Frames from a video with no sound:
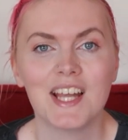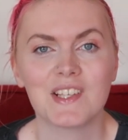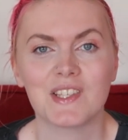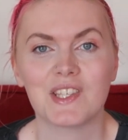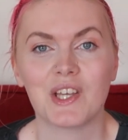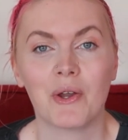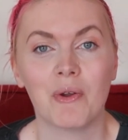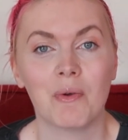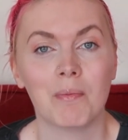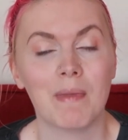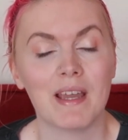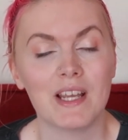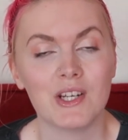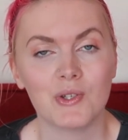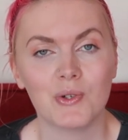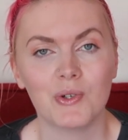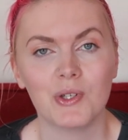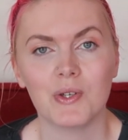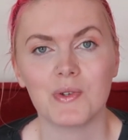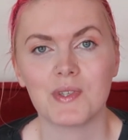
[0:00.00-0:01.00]
So make
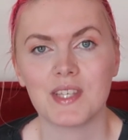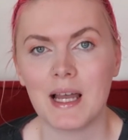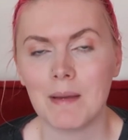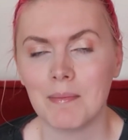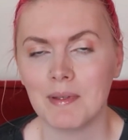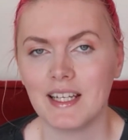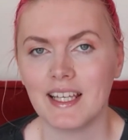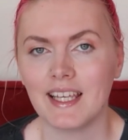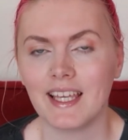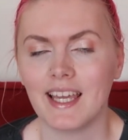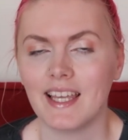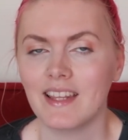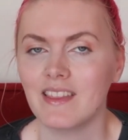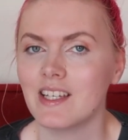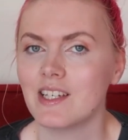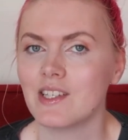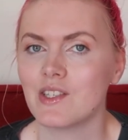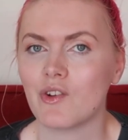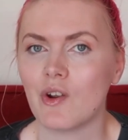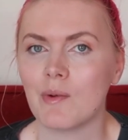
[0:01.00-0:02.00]
sure you tap the link in
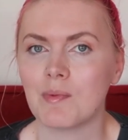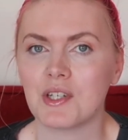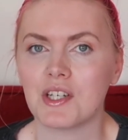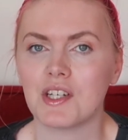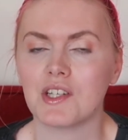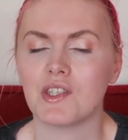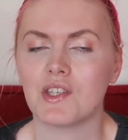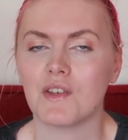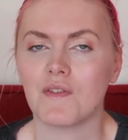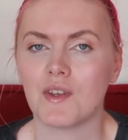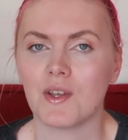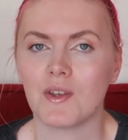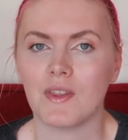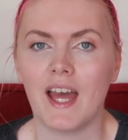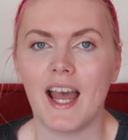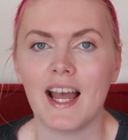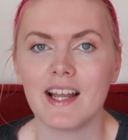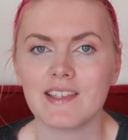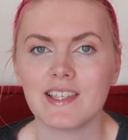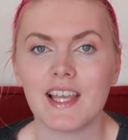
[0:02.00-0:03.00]
the description to view
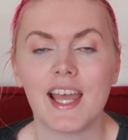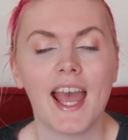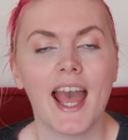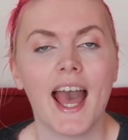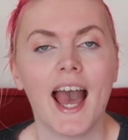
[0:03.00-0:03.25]
that.